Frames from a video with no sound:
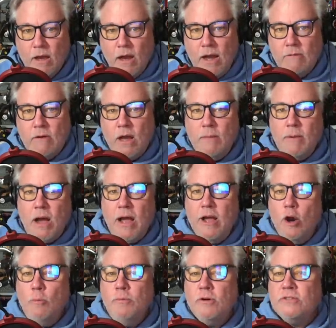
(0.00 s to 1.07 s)
Hi, Rob. I
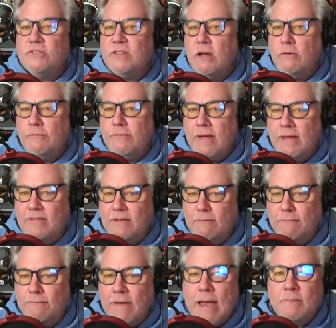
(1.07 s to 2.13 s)
hope yourself and the
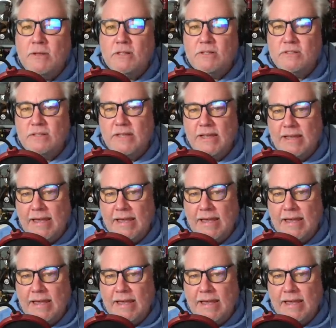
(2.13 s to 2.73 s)
fabulously